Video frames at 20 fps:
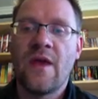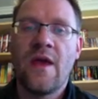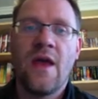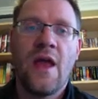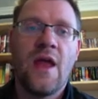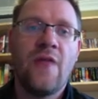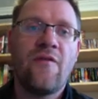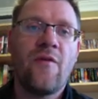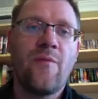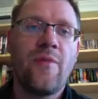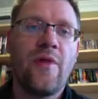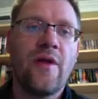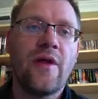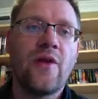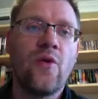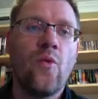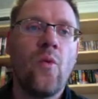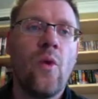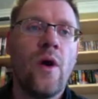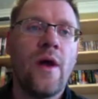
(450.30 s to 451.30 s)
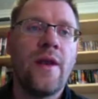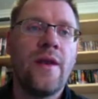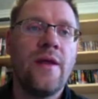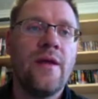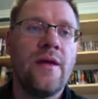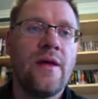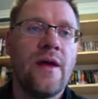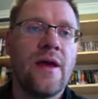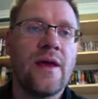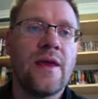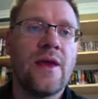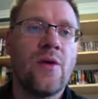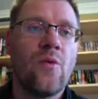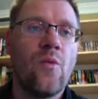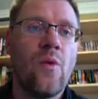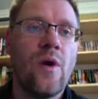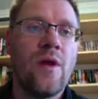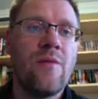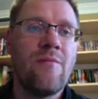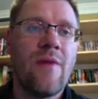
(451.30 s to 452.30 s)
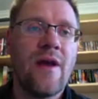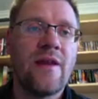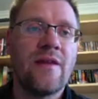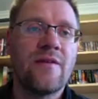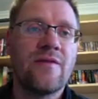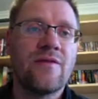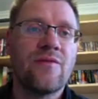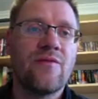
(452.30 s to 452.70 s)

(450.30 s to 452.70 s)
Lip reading: And if I plug in a 1, I get 1 minus